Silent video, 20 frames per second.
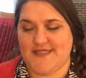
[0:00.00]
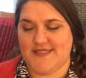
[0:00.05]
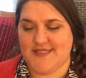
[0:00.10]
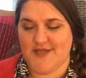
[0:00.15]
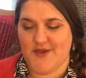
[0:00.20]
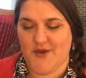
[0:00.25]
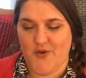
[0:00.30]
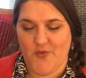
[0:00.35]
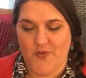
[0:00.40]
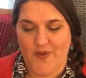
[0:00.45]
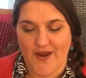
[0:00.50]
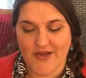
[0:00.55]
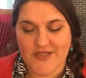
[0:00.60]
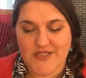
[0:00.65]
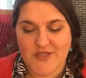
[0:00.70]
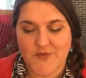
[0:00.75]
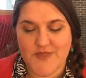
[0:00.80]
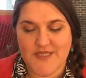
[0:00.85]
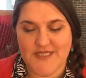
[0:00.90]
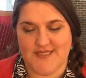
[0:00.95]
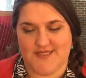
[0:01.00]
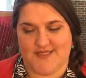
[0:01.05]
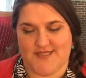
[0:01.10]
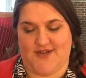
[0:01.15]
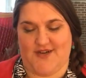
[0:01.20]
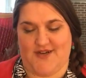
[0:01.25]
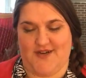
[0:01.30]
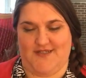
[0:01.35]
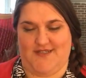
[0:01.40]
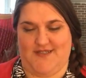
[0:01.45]
So where shall we
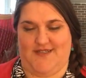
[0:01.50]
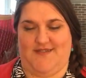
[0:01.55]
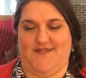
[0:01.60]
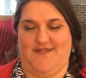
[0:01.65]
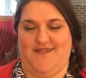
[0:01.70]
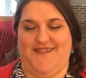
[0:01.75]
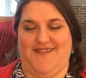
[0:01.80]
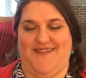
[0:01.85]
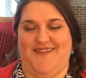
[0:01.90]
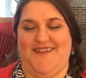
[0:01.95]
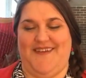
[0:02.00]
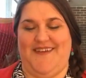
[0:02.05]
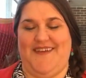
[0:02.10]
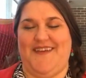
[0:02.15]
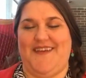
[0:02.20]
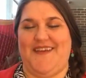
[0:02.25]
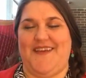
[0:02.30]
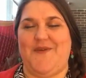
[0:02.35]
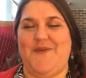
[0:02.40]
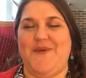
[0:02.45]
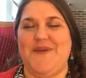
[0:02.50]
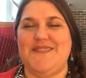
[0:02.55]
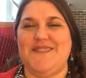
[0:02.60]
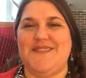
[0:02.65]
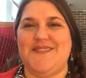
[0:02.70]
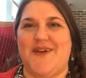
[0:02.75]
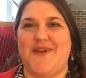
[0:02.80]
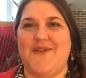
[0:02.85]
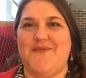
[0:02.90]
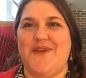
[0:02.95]
start? Can we
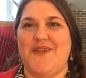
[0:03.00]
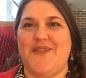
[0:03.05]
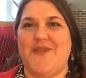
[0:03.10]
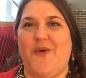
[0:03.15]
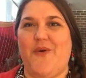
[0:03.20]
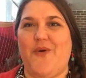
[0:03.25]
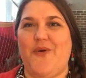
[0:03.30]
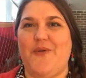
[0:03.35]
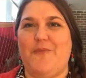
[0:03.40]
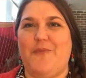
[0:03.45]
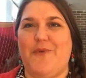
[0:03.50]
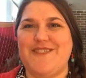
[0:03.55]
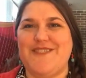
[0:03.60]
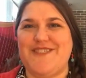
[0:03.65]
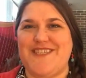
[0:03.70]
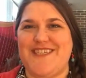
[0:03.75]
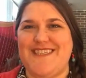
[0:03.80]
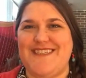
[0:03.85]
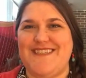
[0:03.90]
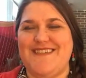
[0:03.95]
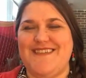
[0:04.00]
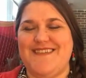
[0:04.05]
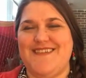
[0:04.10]
start with old Bridgid?